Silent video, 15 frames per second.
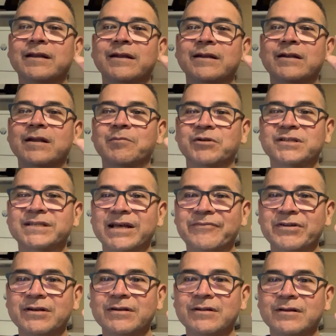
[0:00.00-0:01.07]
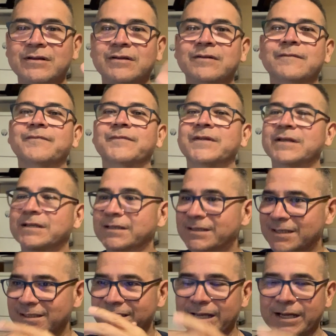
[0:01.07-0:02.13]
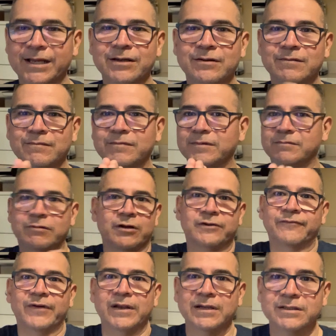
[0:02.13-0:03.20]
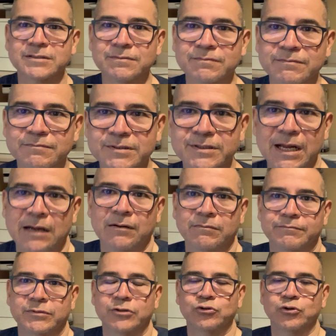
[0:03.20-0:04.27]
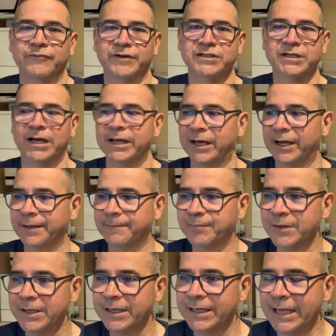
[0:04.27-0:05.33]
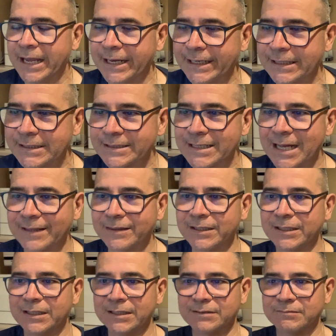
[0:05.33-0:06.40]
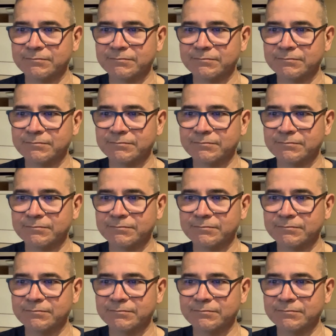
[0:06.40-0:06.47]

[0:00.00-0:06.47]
Number 7 is the second Dr. Velas style, the 12-inch II. And it's not the